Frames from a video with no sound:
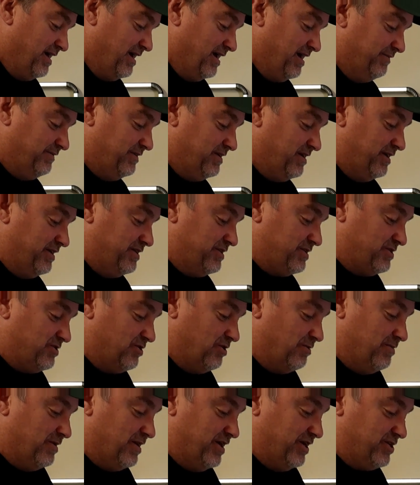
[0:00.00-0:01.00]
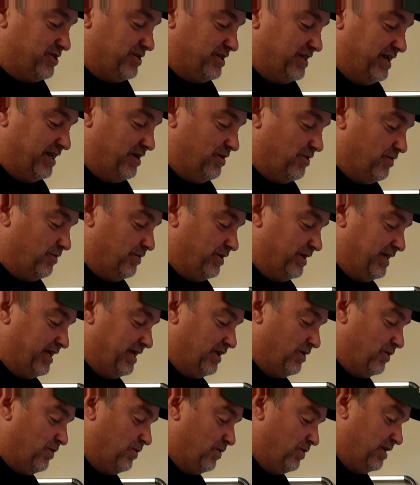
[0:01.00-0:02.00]
I've done it so much that I don't really
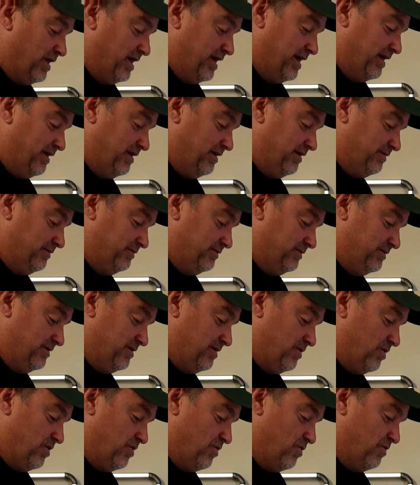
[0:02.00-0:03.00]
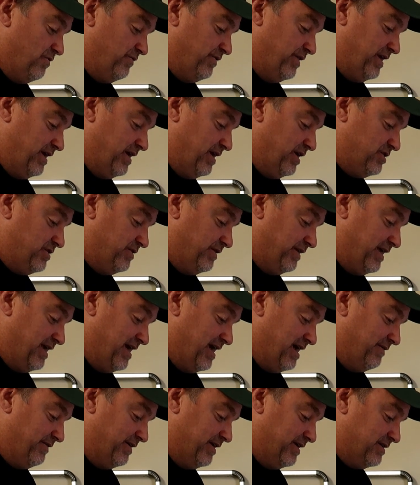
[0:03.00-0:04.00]
get a whole lot over the edge of the
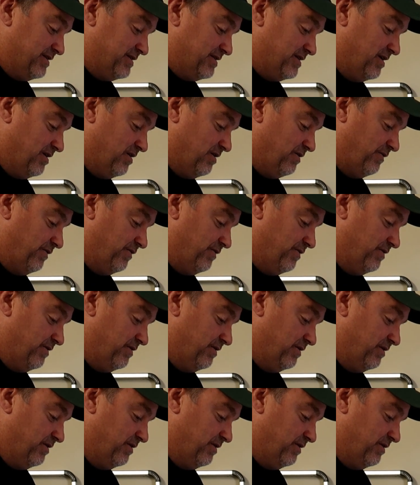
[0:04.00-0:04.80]
cavity itself.